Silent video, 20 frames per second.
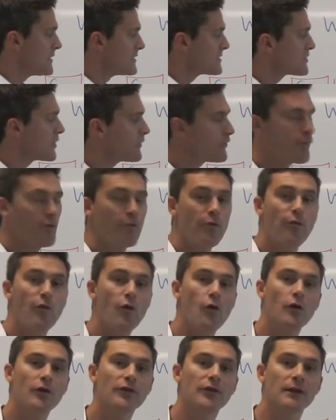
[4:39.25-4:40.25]
So the
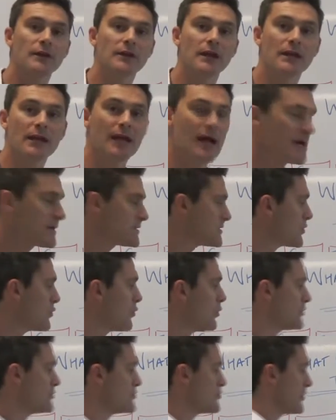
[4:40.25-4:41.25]
fourth and the last
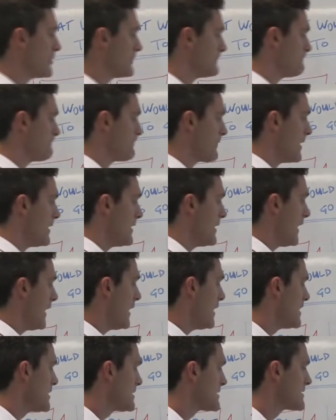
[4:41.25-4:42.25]
quadrant
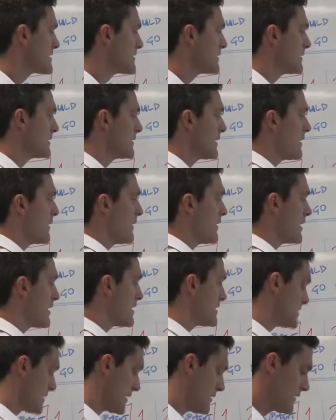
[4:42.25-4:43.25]
is
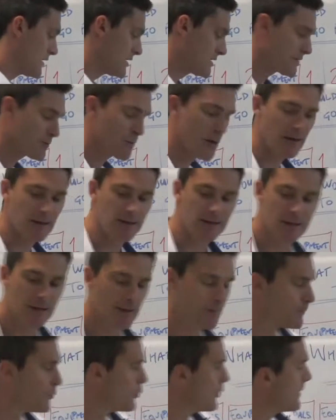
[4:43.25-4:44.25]
this one
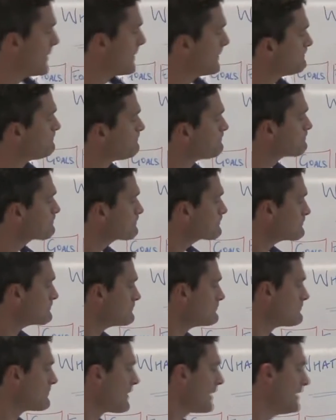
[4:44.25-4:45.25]
here, where
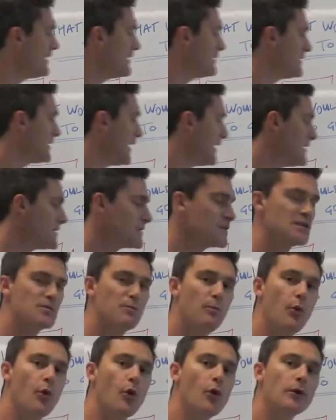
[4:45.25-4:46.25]
in
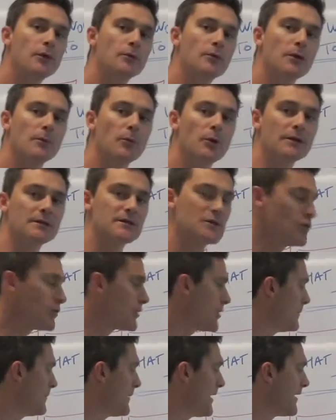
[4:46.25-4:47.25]
sport, we might
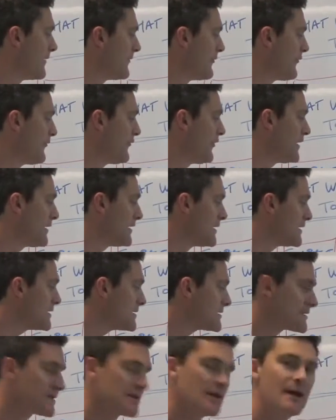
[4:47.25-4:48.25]
talk about
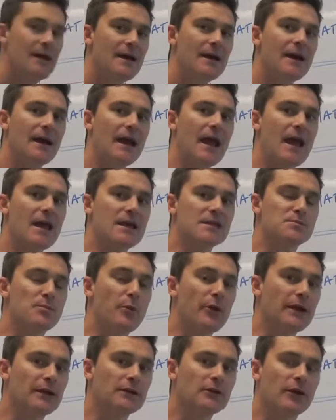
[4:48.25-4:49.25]
fitness as
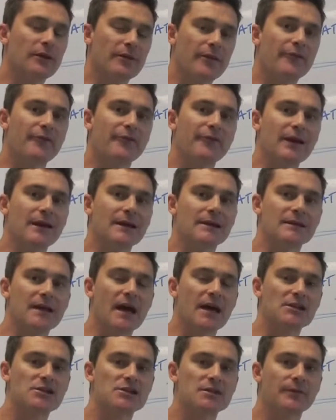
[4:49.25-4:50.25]
being like the
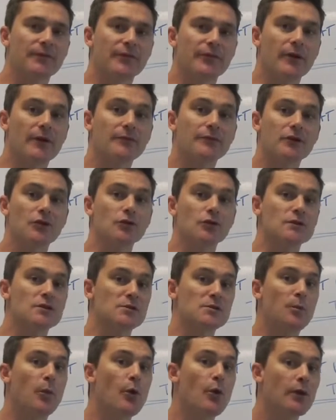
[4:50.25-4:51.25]
foundation for every good
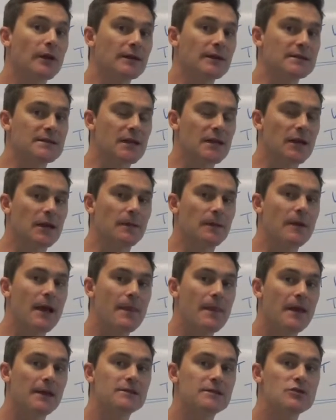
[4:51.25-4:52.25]
sporting team,
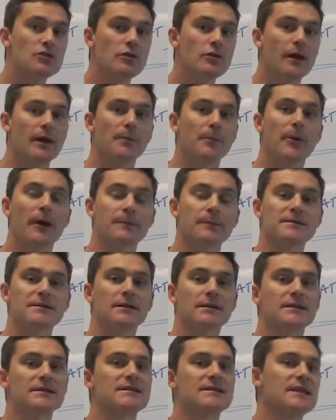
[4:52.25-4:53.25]
and they do that perhaps
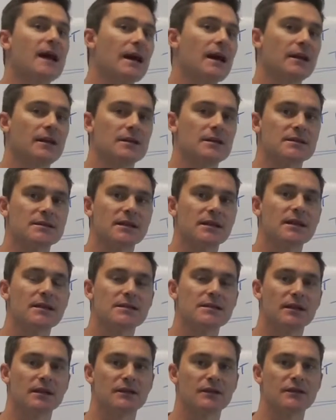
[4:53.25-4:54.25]
at the start of the
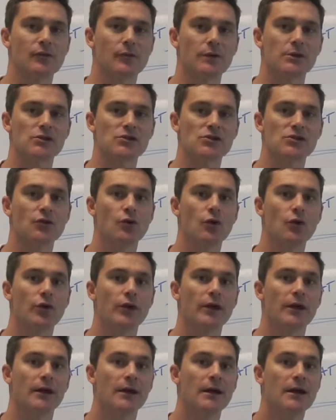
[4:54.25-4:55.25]
season to ensure
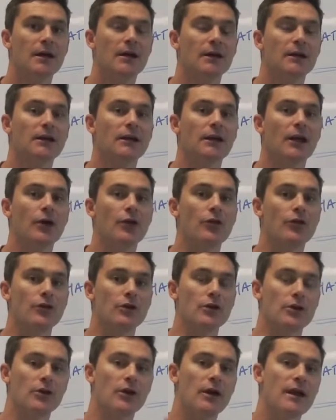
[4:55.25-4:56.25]
that
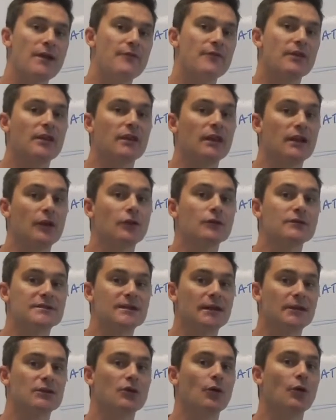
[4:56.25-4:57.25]
everything else
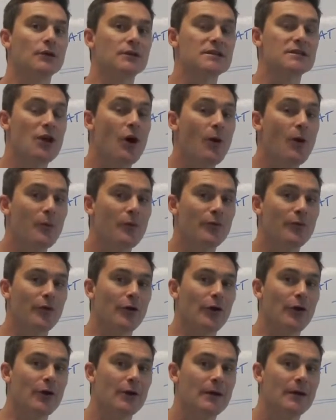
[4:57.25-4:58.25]
they do on top of
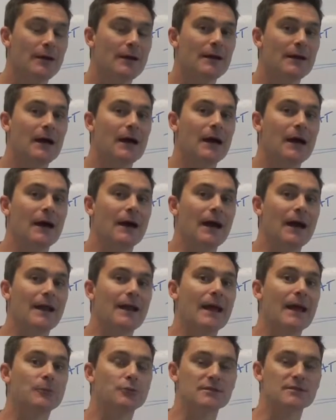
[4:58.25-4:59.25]
it
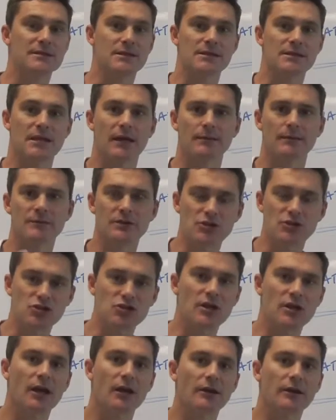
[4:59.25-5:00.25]
enables the team to
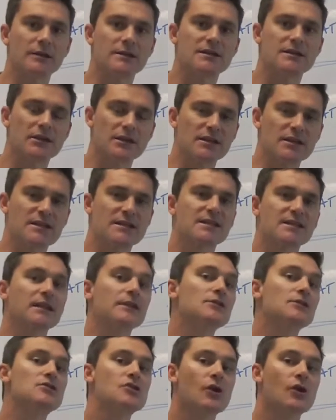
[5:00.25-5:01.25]
gel and sort of
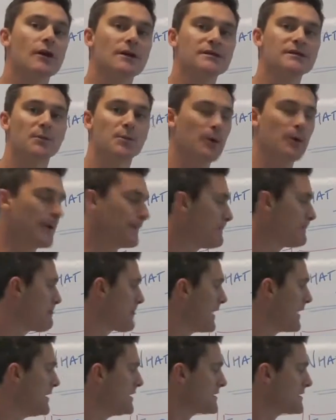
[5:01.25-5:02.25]
synergize a bit.
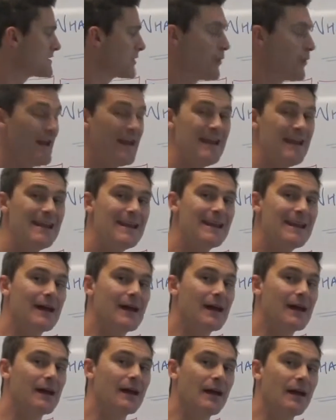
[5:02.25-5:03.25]
So in
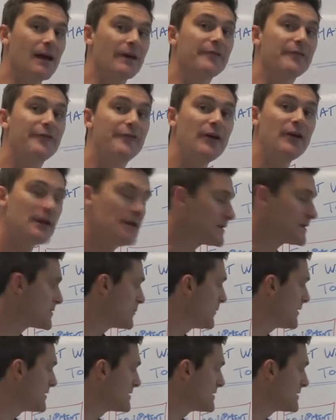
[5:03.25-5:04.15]
a fitness